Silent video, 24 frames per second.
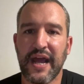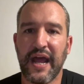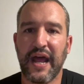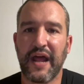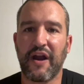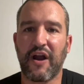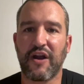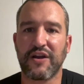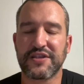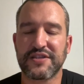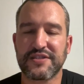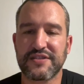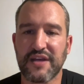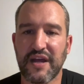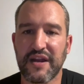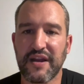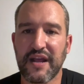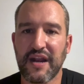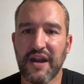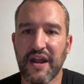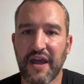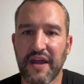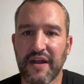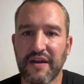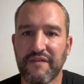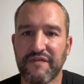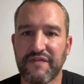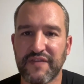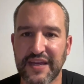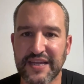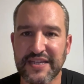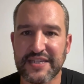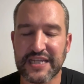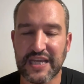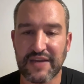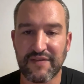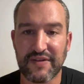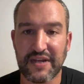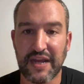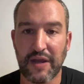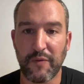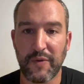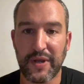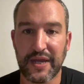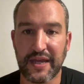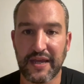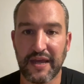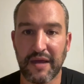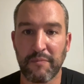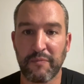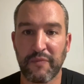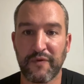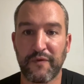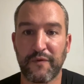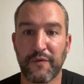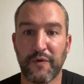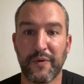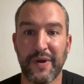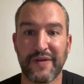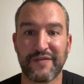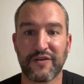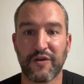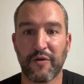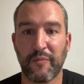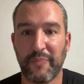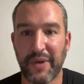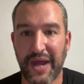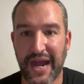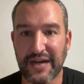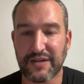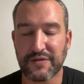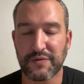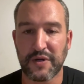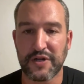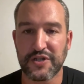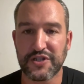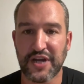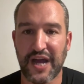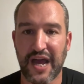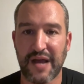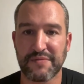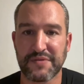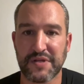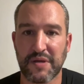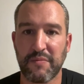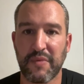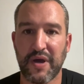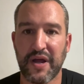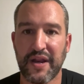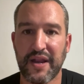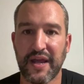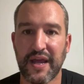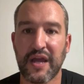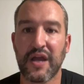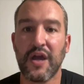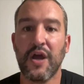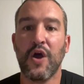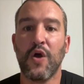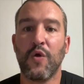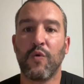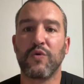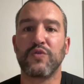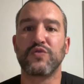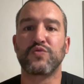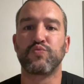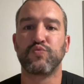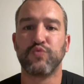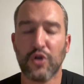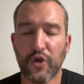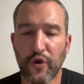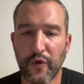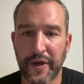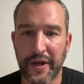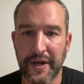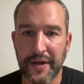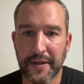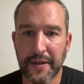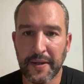and our Sunday night of Thanksgiving Day weekend before we have to go back to our jobs on Monday was ruined